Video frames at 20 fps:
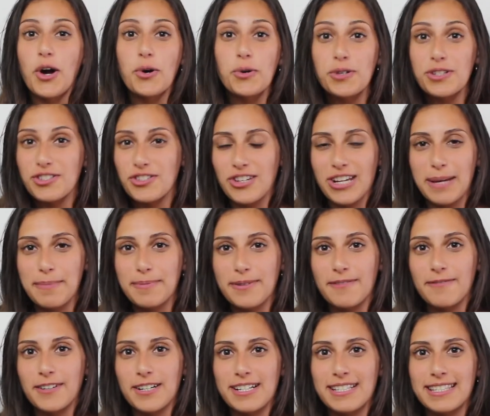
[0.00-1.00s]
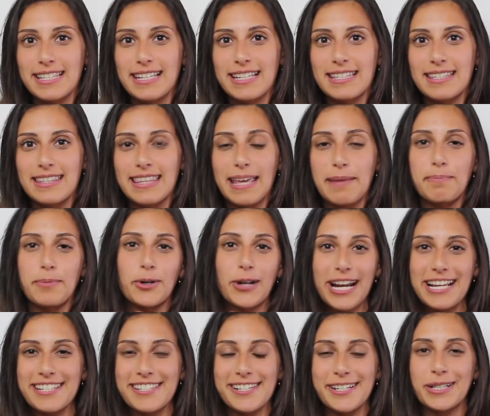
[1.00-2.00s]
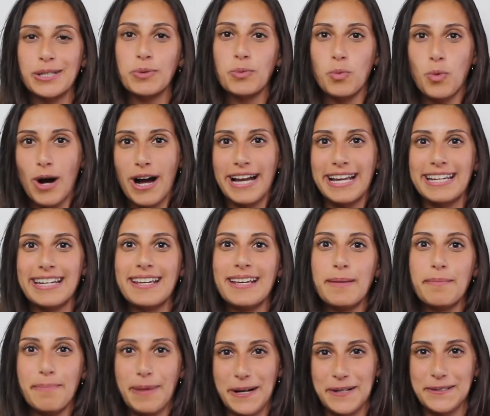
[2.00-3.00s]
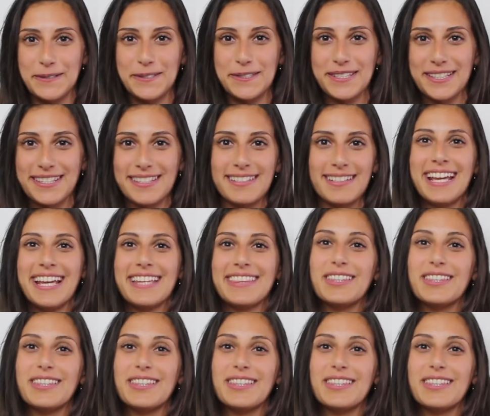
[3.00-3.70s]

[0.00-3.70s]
oak chips versus the pricier wine barrels.